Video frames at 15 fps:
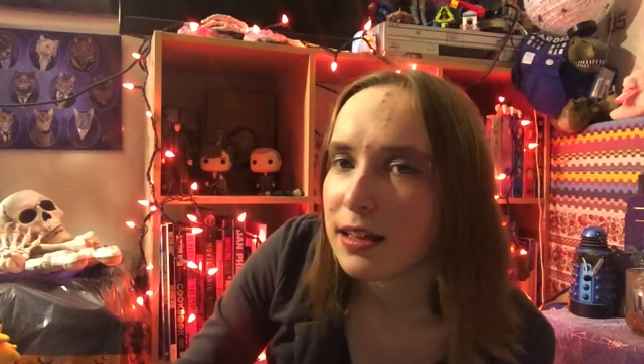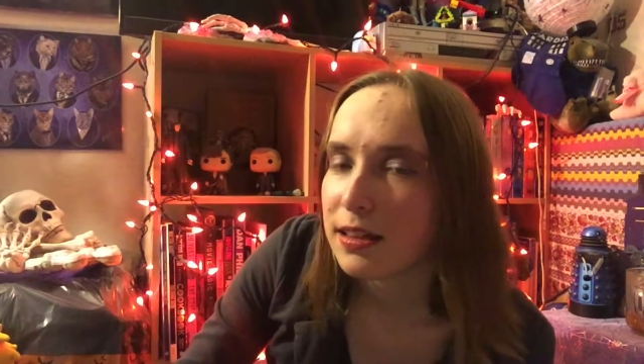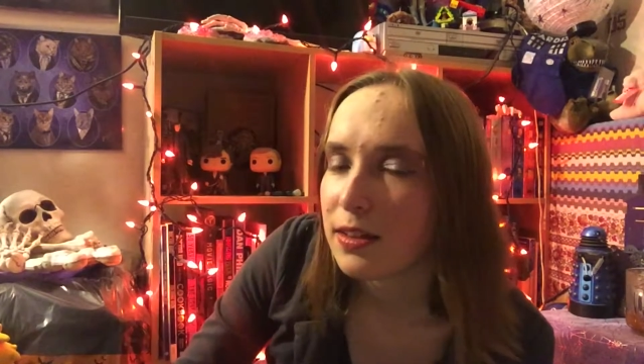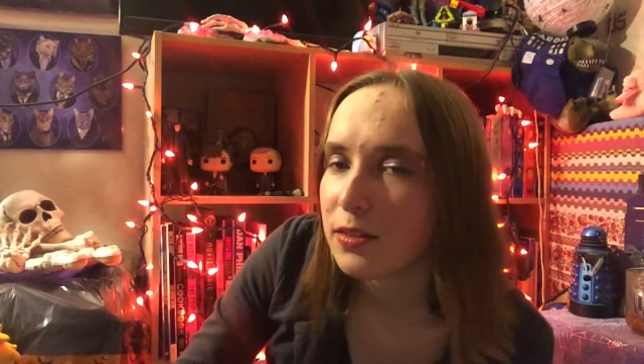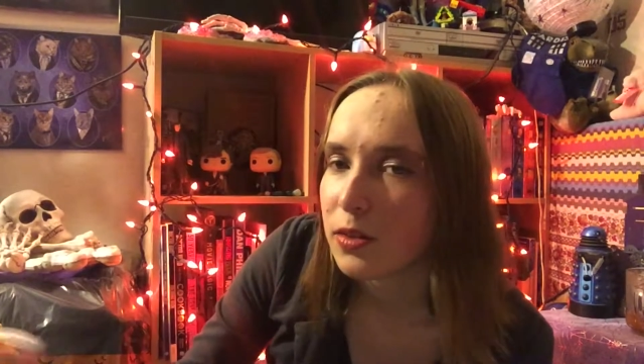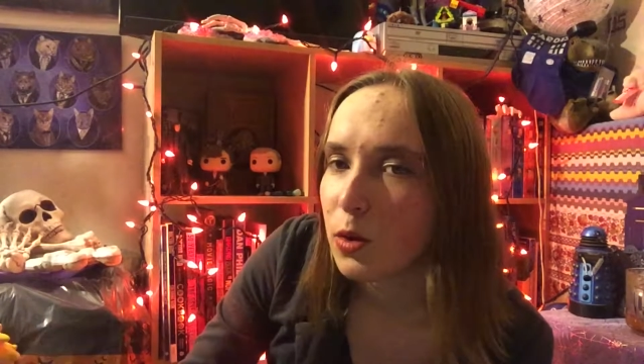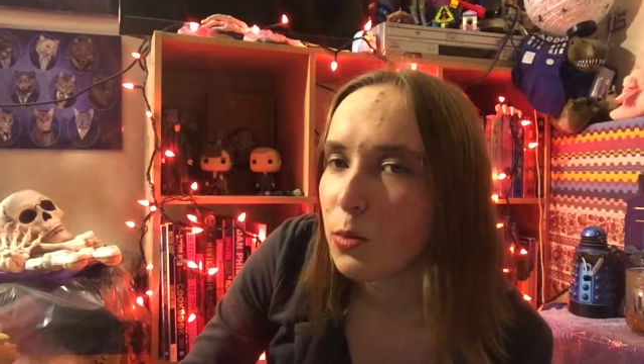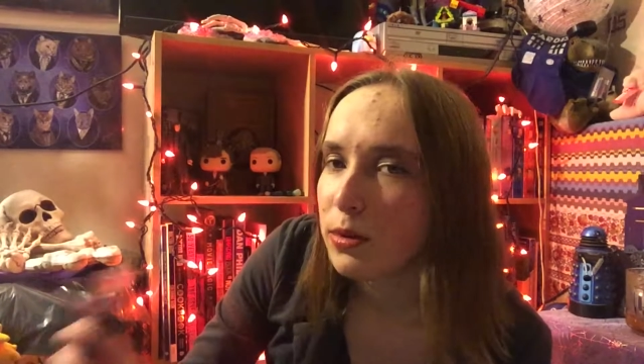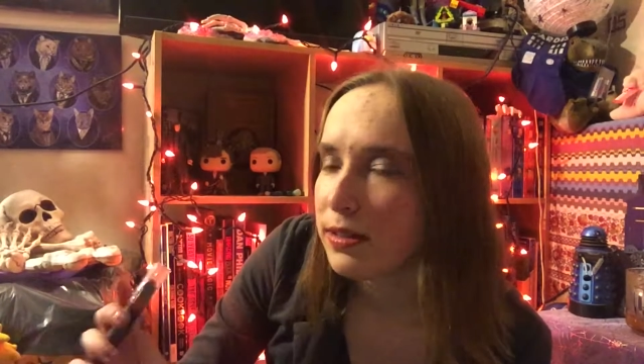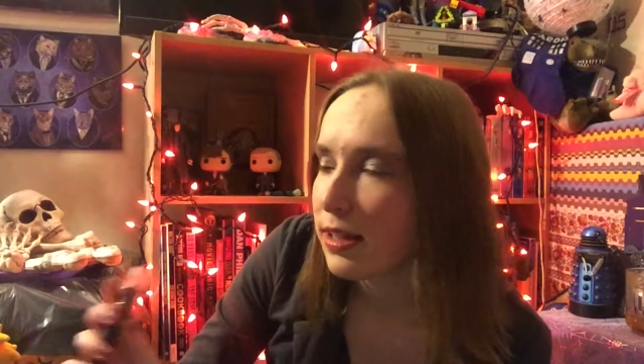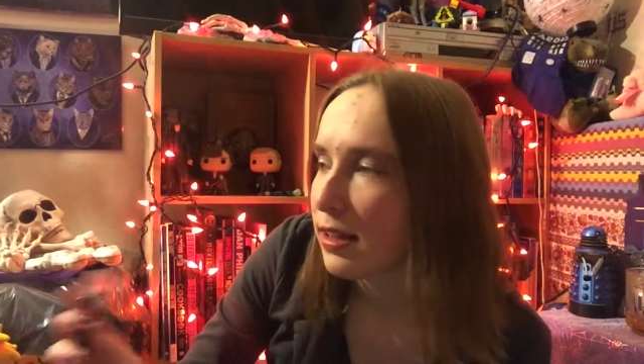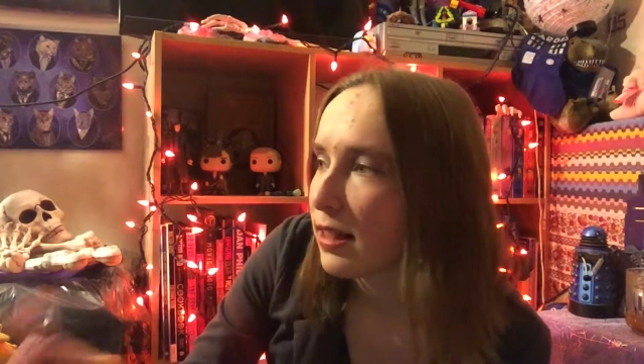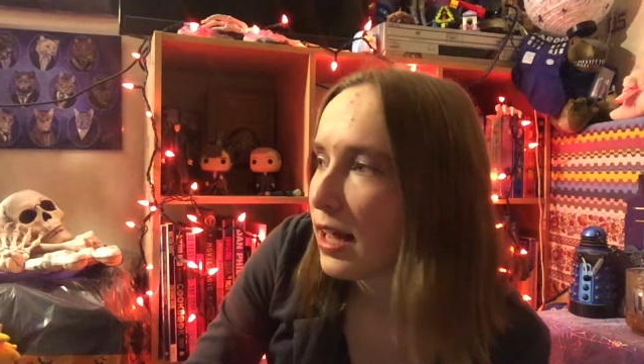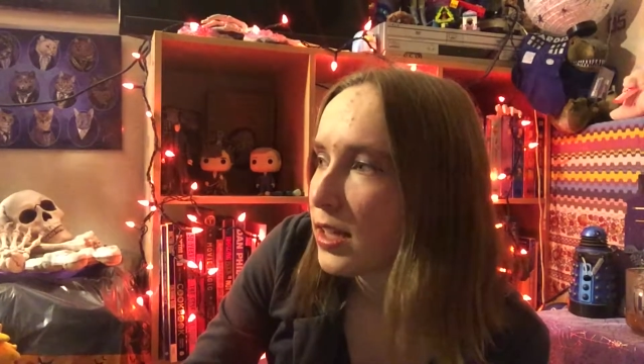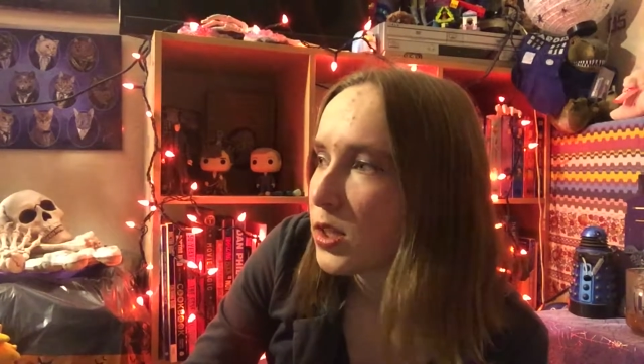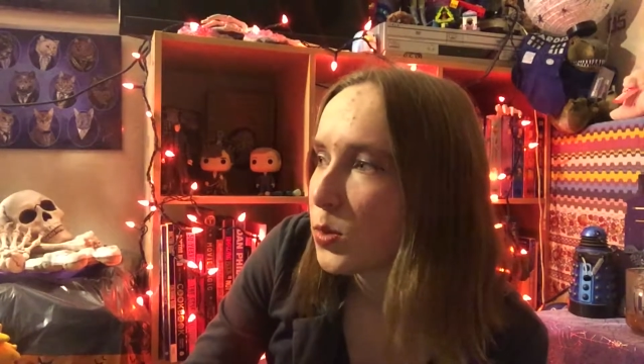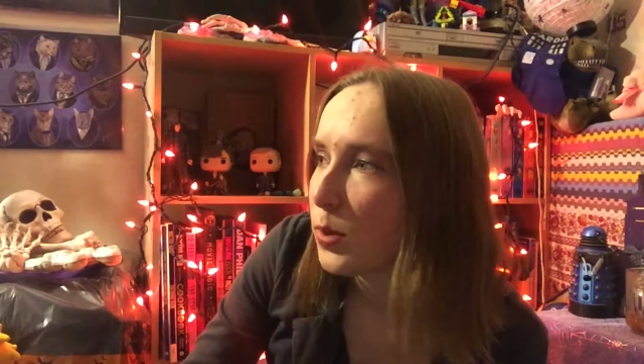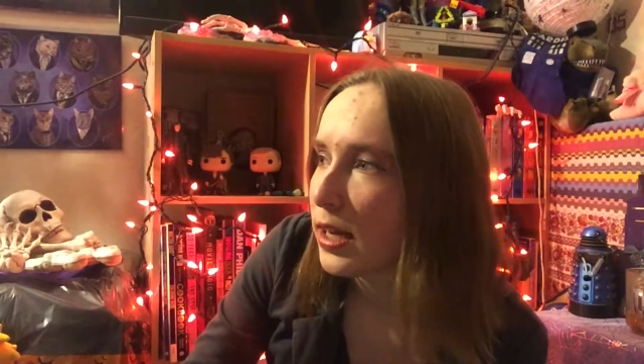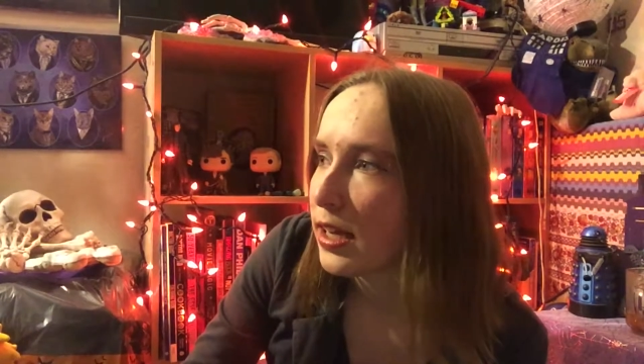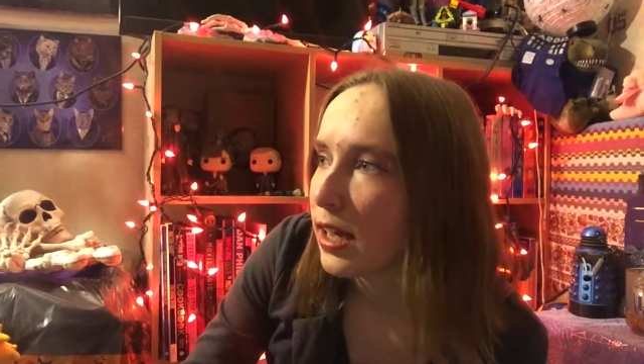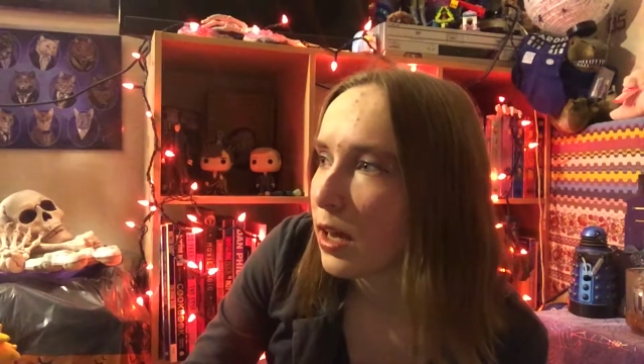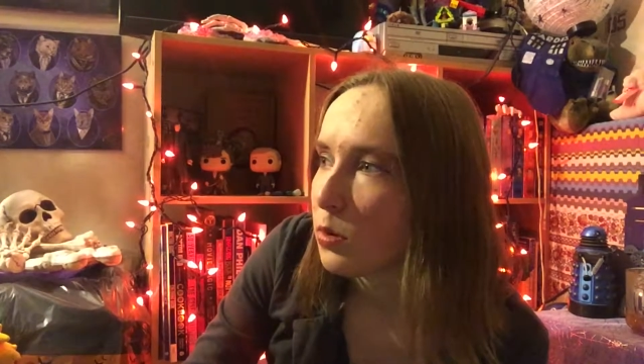There's always, like last
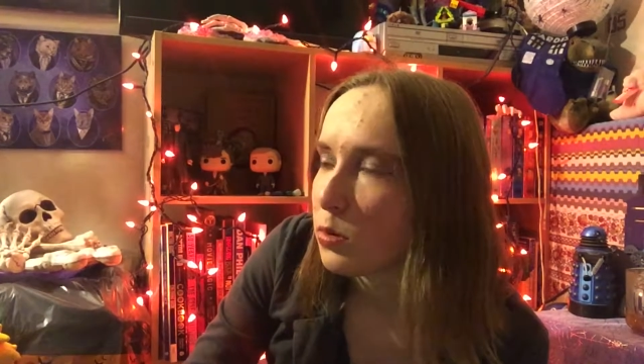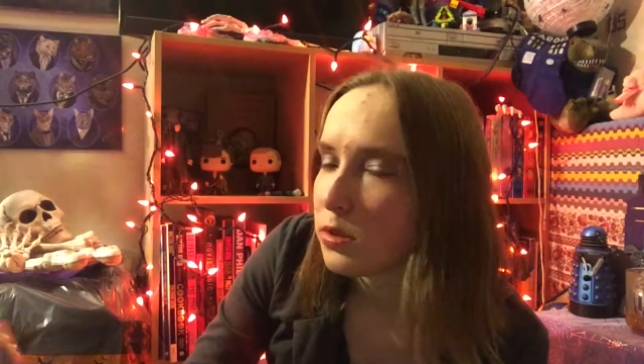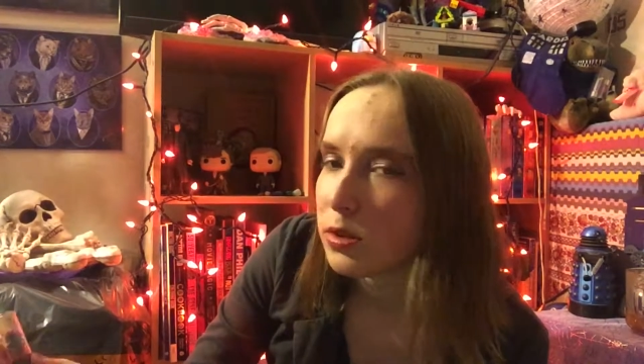week I was